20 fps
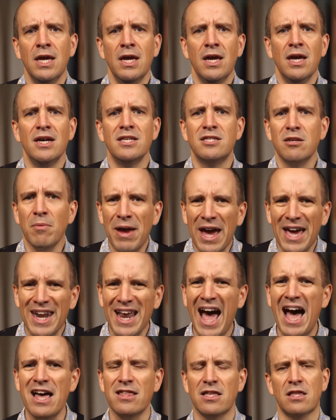is about
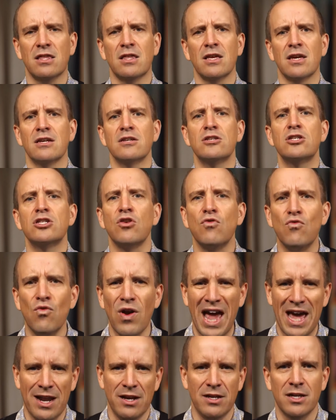other things
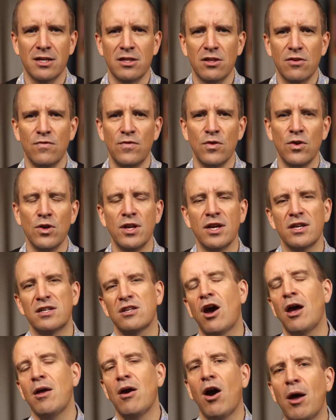surrounding the verdict.
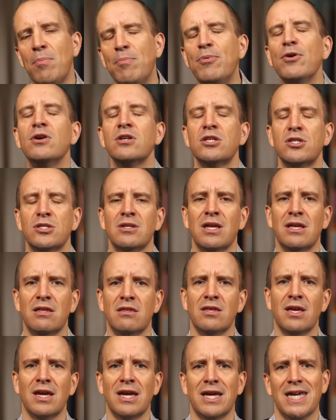I personally
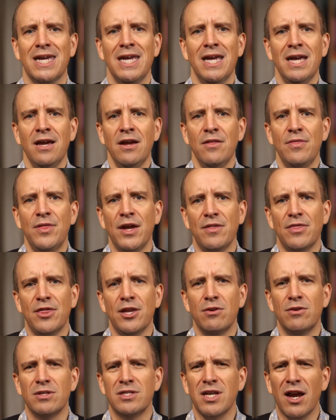think that
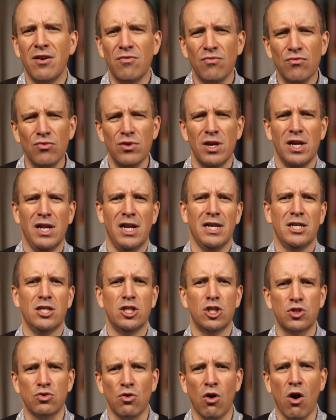there is a really
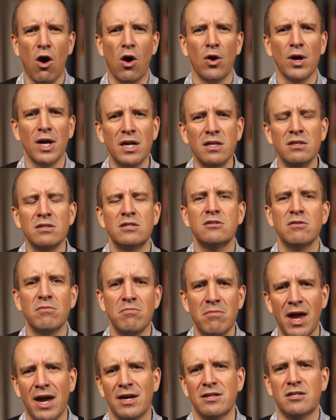strong,
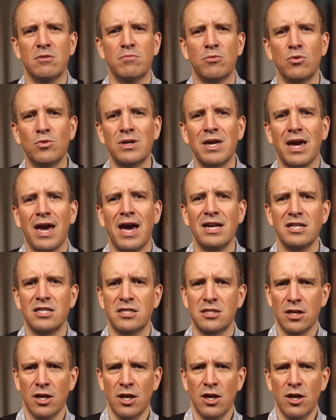insurmountable
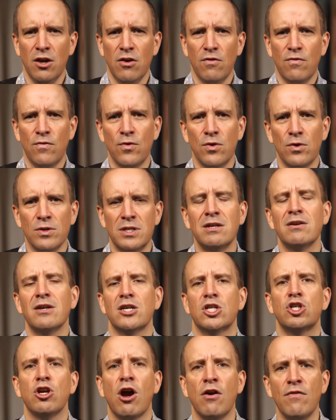case for Derek
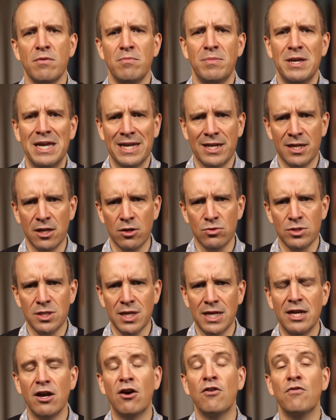Chauvin being
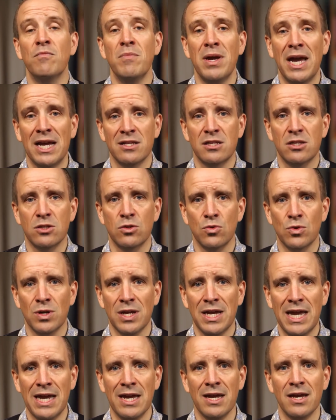guilty of manslaughter
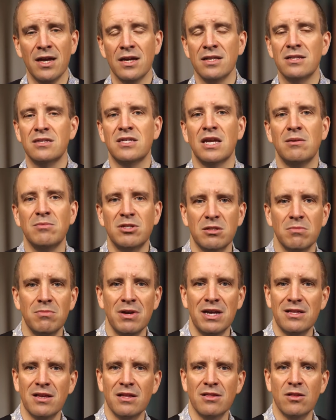here. It seems to
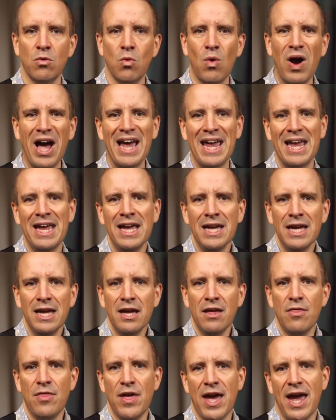me that the way
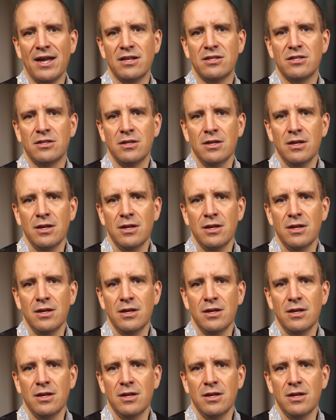that